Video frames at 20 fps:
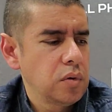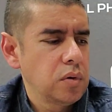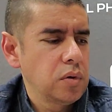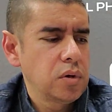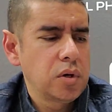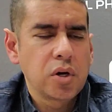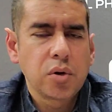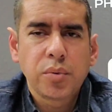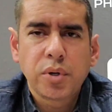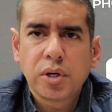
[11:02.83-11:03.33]

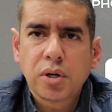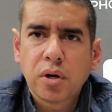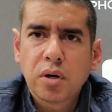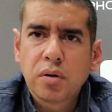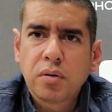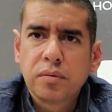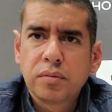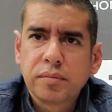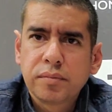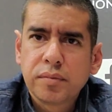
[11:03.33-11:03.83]
Here we
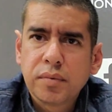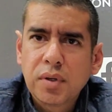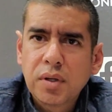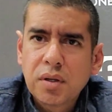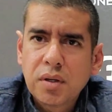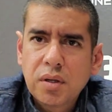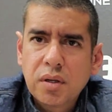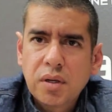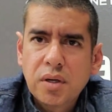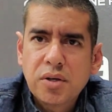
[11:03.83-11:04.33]
go.
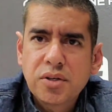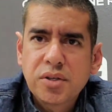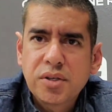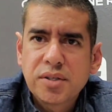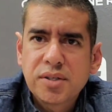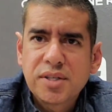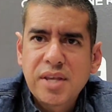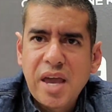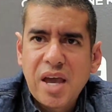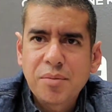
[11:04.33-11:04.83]
Here's a
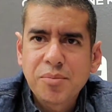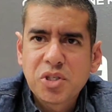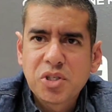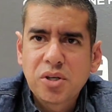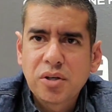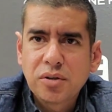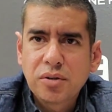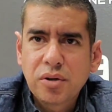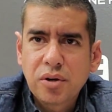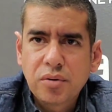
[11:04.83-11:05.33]

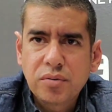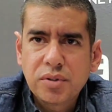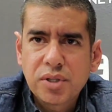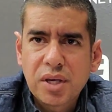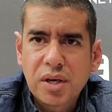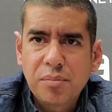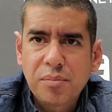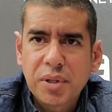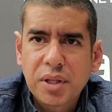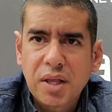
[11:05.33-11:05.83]
Samsung Note
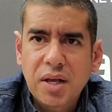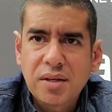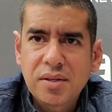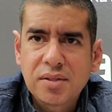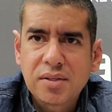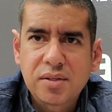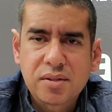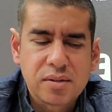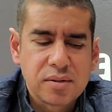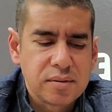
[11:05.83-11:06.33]
10
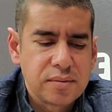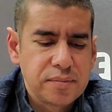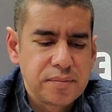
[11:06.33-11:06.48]
Plus.